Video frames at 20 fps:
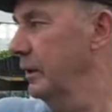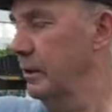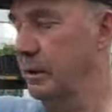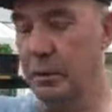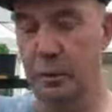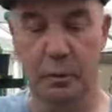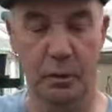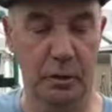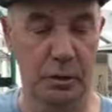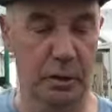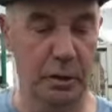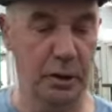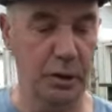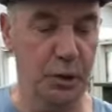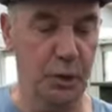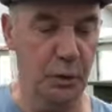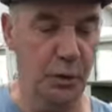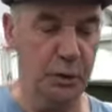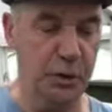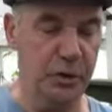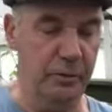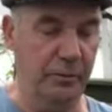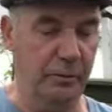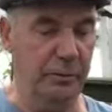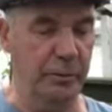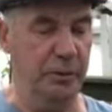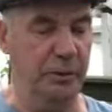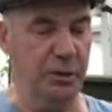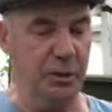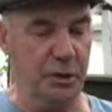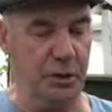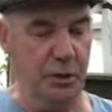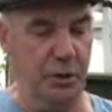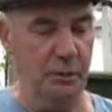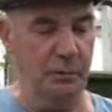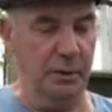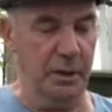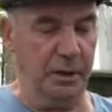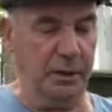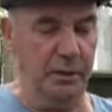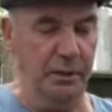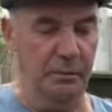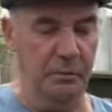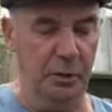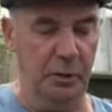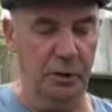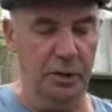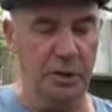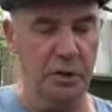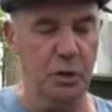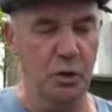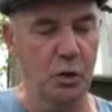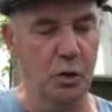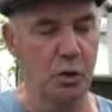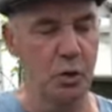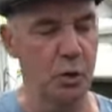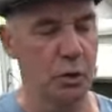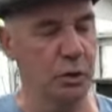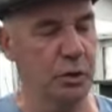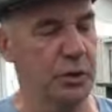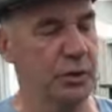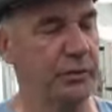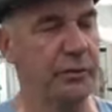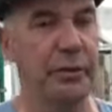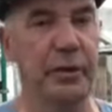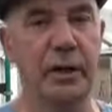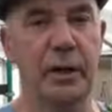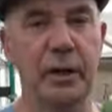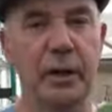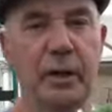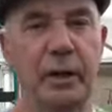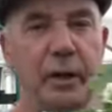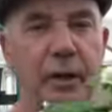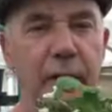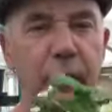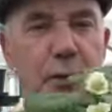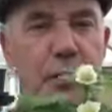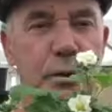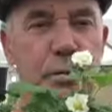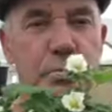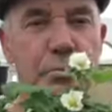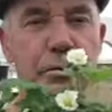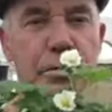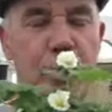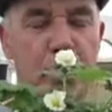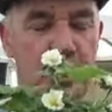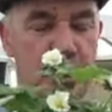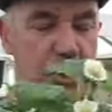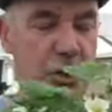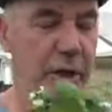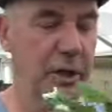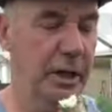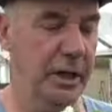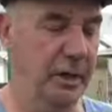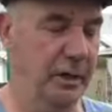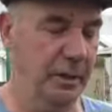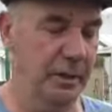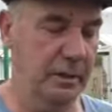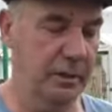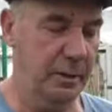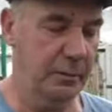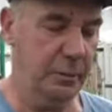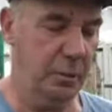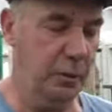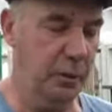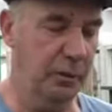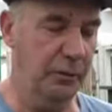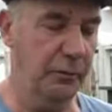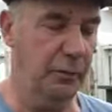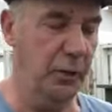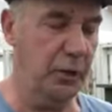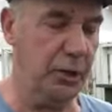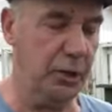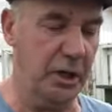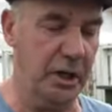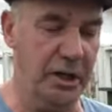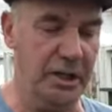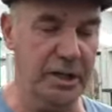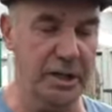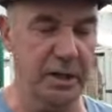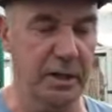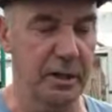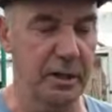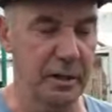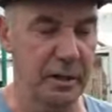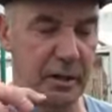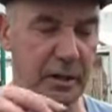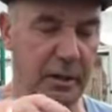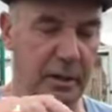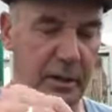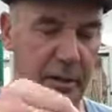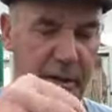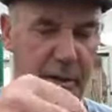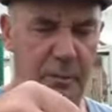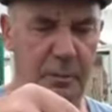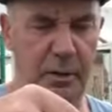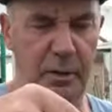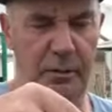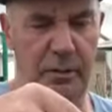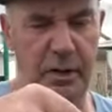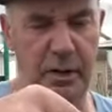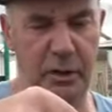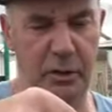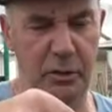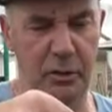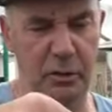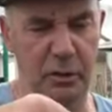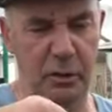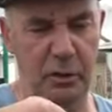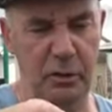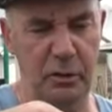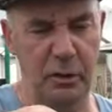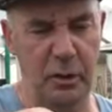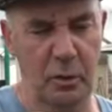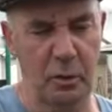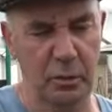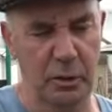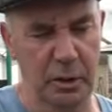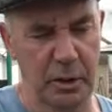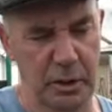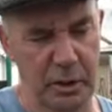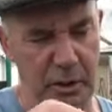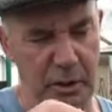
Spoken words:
So you can show it's never been disturbed that, but there's loads of flowers in there, absolutely first class. But I've had a good look around.